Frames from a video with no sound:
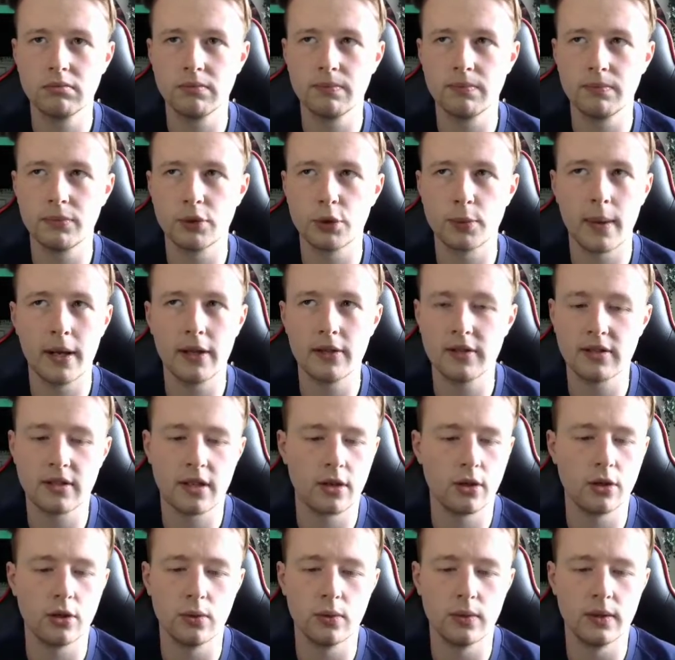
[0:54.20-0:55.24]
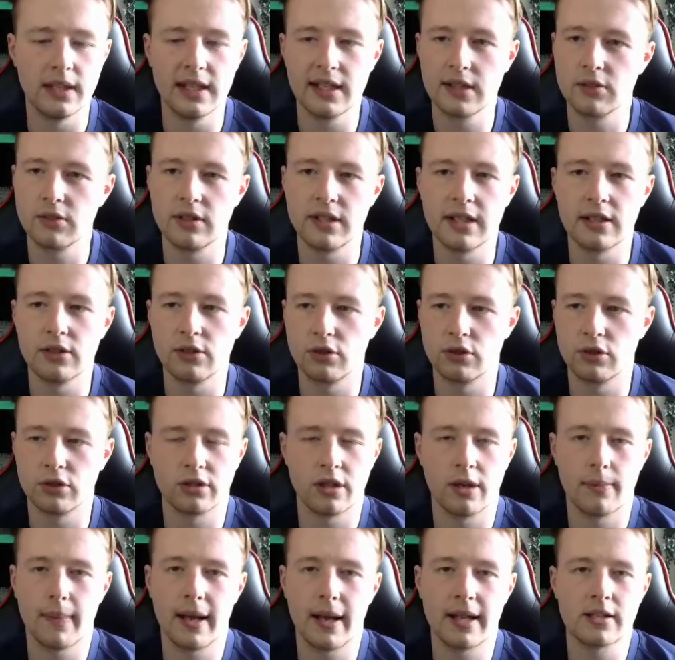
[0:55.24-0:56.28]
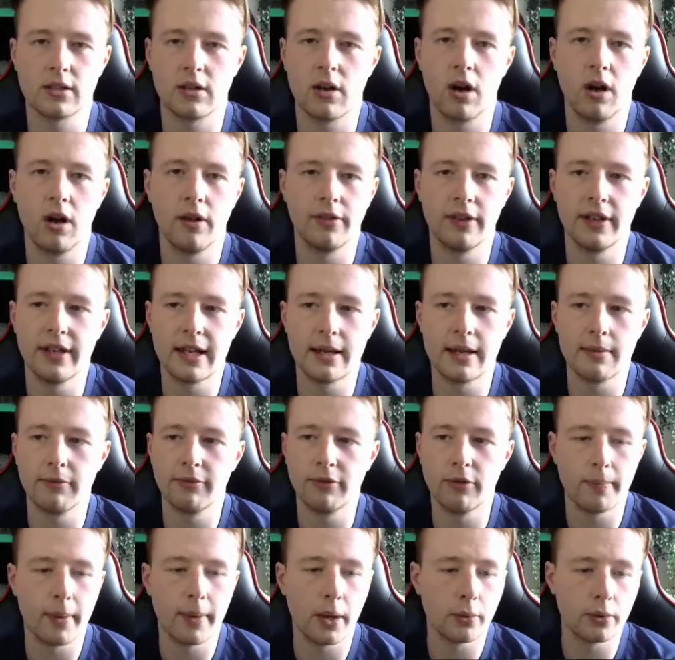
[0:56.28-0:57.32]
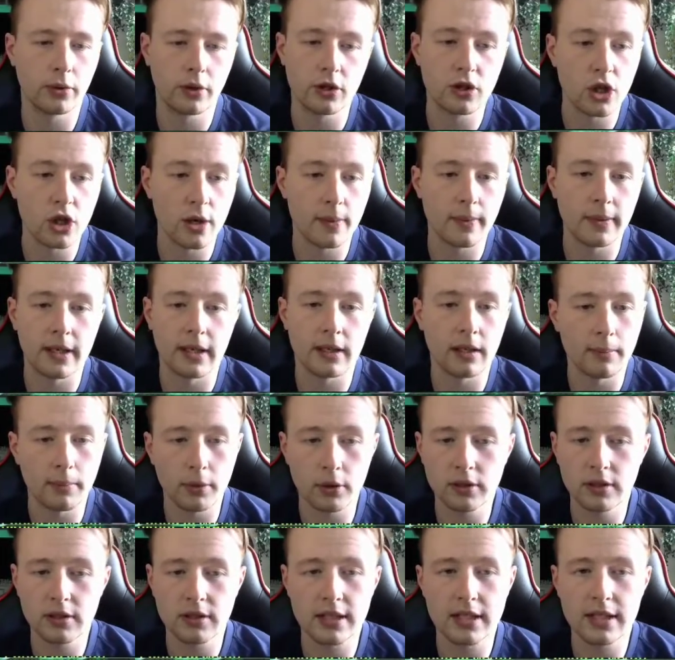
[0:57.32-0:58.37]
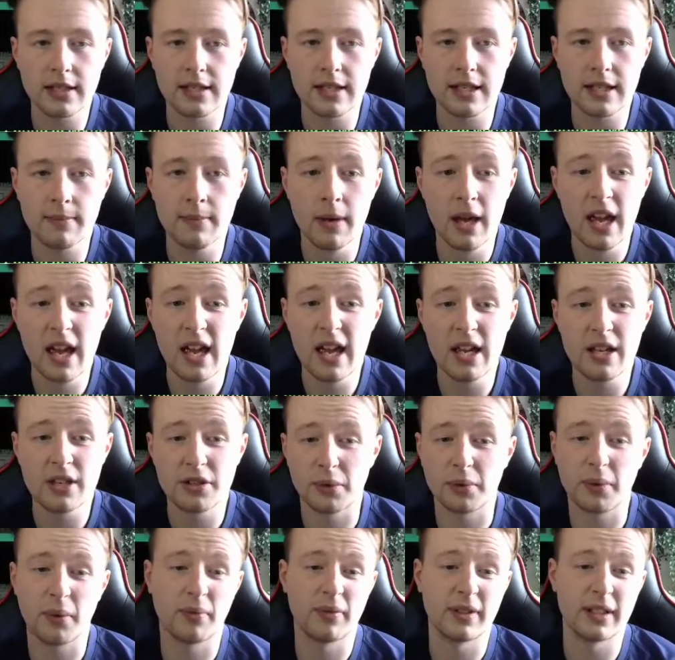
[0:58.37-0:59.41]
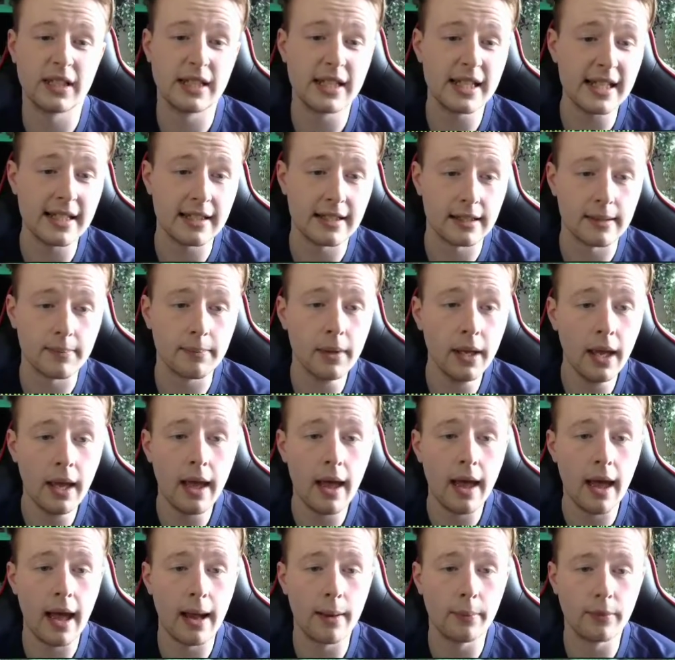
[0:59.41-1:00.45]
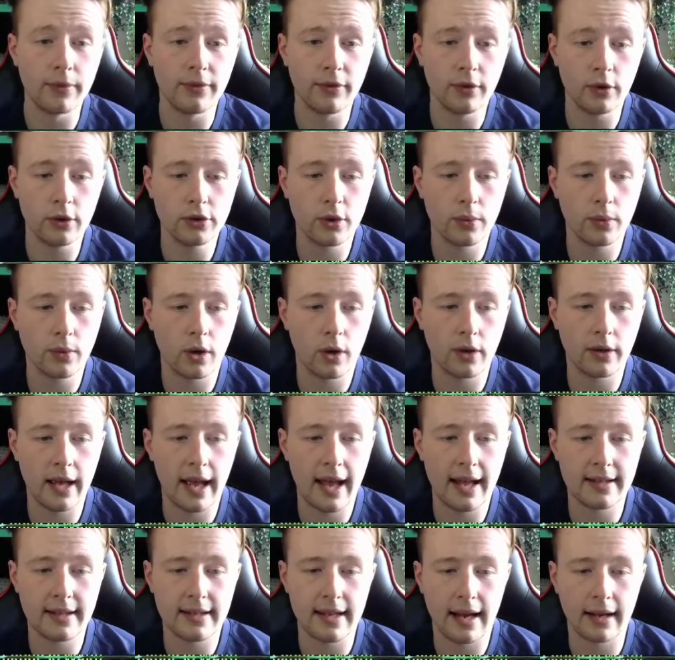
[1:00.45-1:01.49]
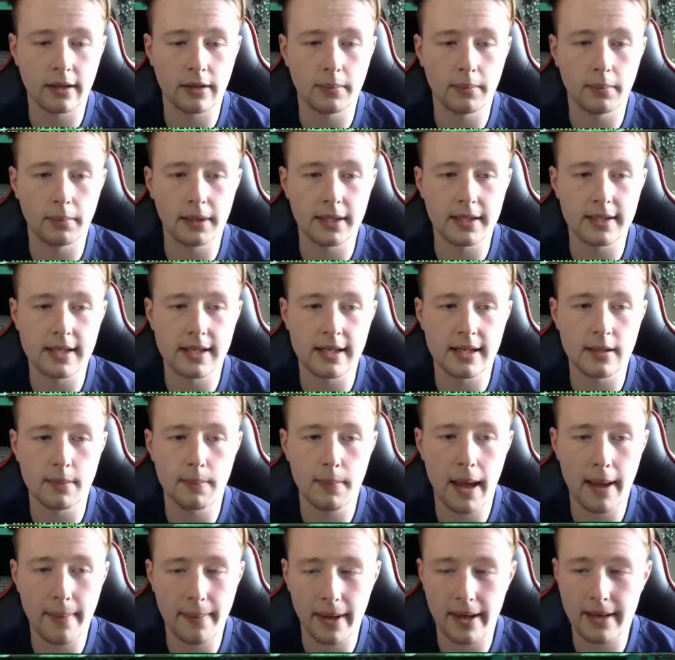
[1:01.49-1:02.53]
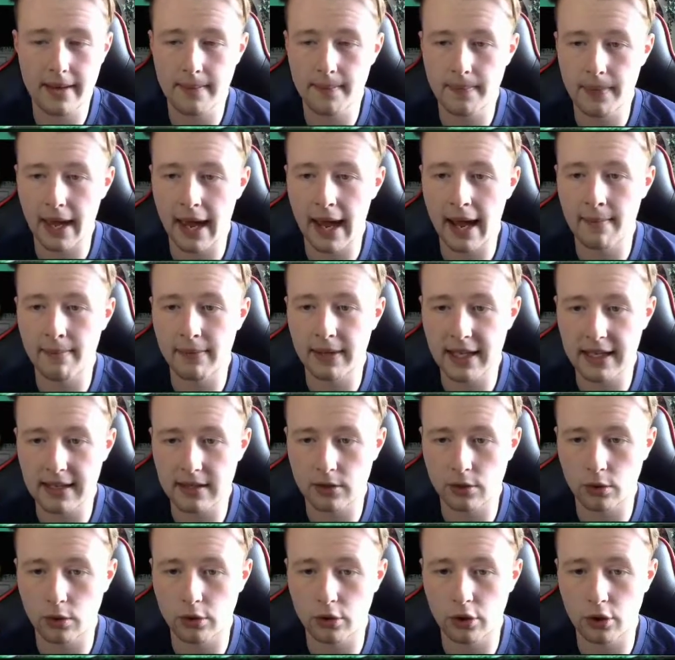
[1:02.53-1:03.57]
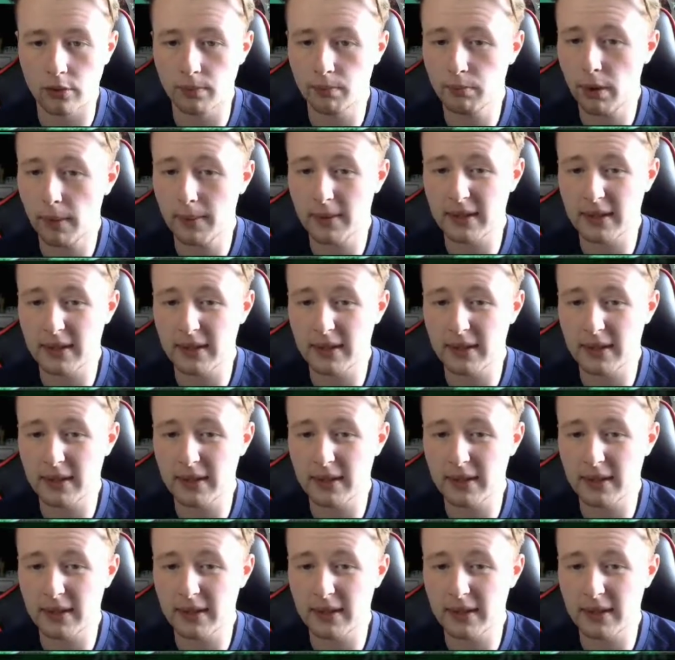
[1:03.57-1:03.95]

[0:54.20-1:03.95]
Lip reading: Schmelzer, who literally is just a better card than him for both the German and the Bundesliga team, so we don't really need him. We've also gone ahead and completed Pepe, and he is all done. Probably